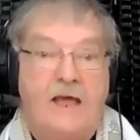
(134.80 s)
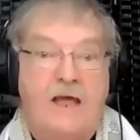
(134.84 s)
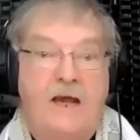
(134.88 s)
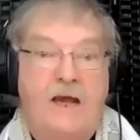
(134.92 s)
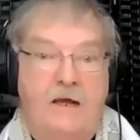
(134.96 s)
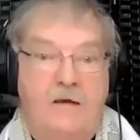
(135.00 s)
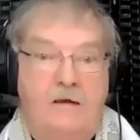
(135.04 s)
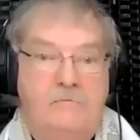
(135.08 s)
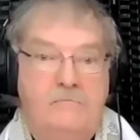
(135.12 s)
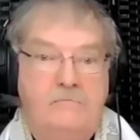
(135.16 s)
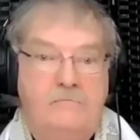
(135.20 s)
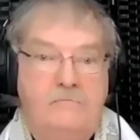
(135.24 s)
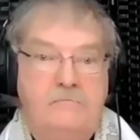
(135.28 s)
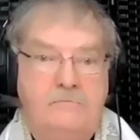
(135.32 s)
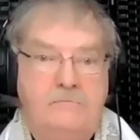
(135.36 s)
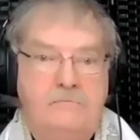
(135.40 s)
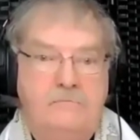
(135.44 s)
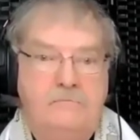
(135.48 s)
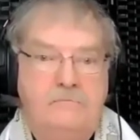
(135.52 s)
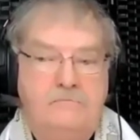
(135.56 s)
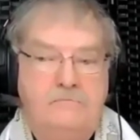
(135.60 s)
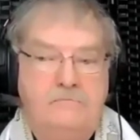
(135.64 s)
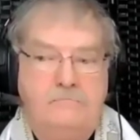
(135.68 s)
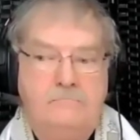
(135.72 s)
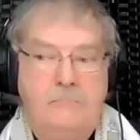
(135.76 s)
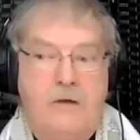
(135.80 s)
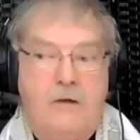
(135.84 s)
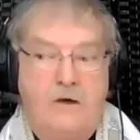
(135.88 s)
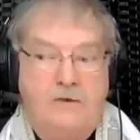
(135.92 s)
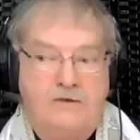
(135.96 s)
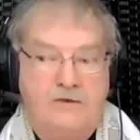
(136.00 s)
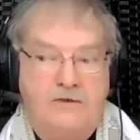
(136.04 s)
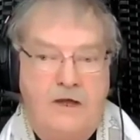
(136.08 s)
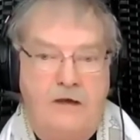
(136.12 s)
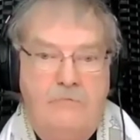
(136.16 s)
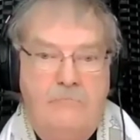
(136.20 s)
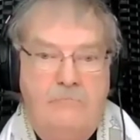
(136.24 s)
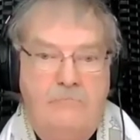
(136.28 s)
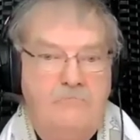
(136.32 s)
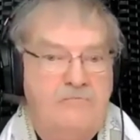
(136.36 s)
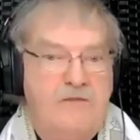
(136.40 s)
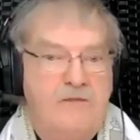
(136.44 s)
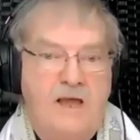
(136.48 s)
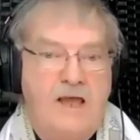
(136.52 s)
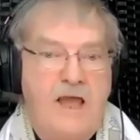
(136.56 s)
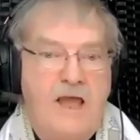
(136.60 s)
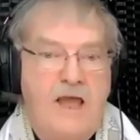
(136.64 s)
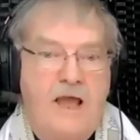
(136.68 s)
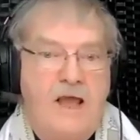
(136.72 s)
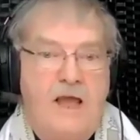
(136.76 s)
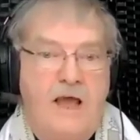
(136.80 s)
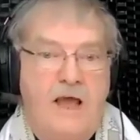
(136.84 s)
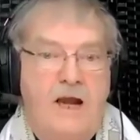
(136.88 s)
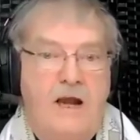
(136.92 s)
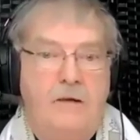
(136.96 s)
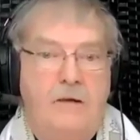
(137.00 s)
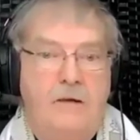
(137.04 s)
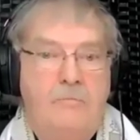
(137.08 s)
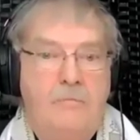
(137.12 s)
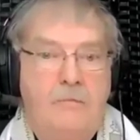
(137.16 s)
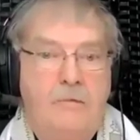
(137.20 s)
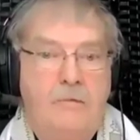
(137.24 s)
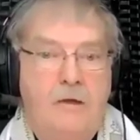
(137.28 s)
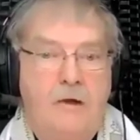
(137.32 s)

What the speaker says: get it. Most of them. They can't get it.